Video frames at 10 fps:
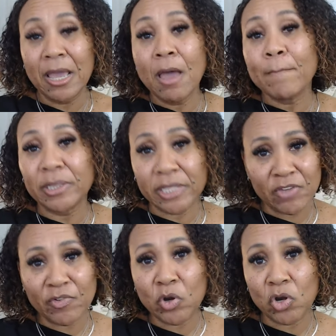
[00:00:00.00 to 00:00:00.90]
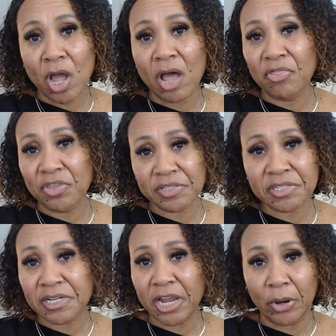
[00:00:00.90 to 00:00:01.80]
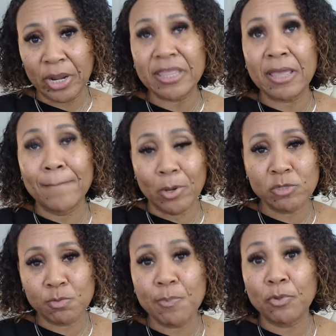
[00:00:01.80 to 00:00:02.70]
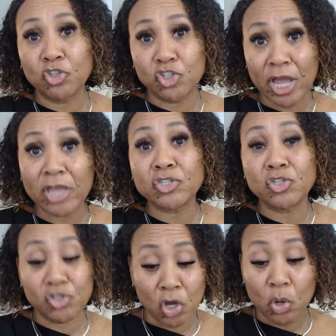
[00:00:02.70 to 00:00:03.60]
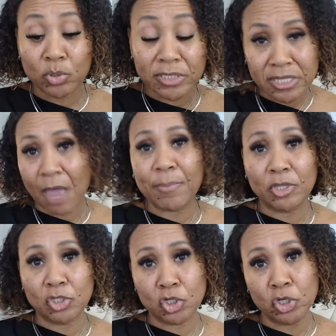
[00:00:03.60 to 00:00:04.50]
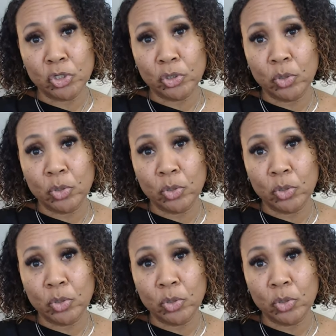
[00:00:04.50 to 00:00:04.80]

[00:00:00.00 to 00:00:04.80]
Believe it or not, this is an area that most people just don't step into.